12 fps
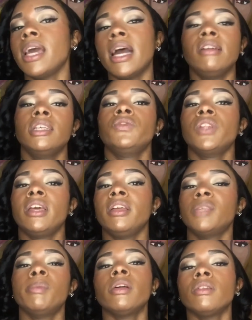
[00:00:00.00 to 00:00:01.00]
I just feel like
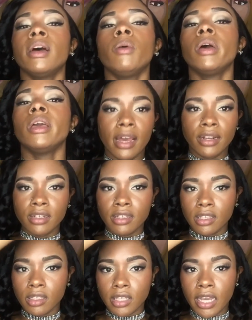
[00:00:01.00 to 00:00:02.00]
it's better that way. I
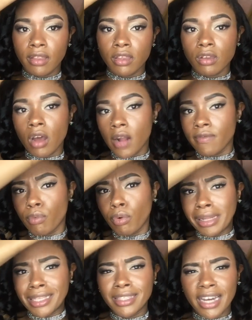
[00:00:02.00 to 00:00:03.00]
just take the scarf,
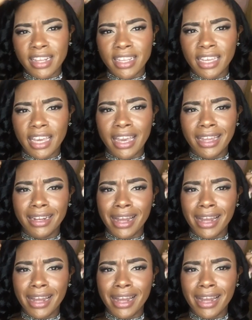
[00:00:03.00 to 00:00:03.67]
pull as tight as I can.